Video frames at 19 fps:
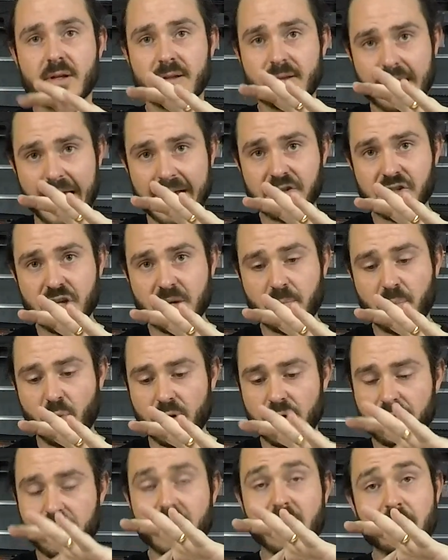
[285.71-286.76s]
lashing
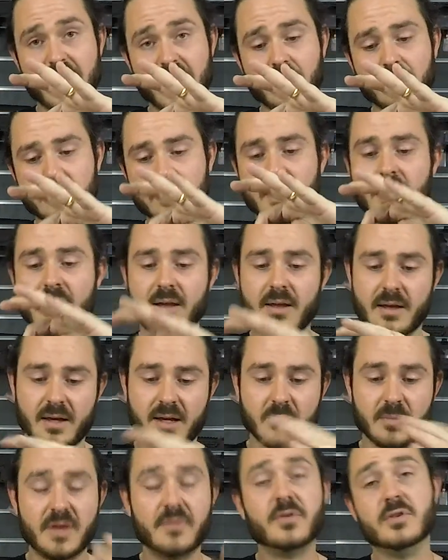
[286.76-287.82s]
point for the belt,
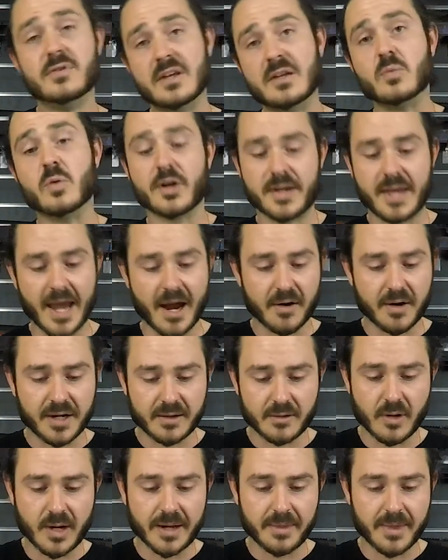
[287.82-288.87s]
if you did want to carry
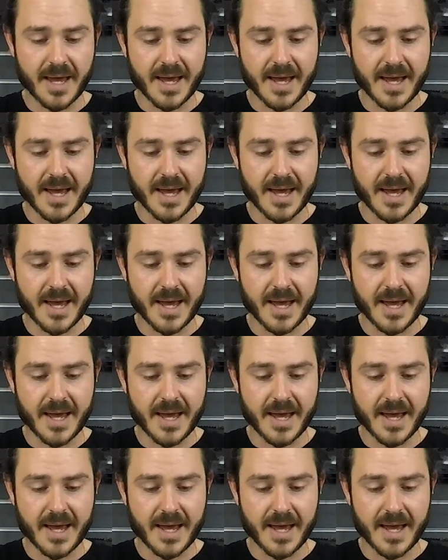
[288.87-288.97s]
it like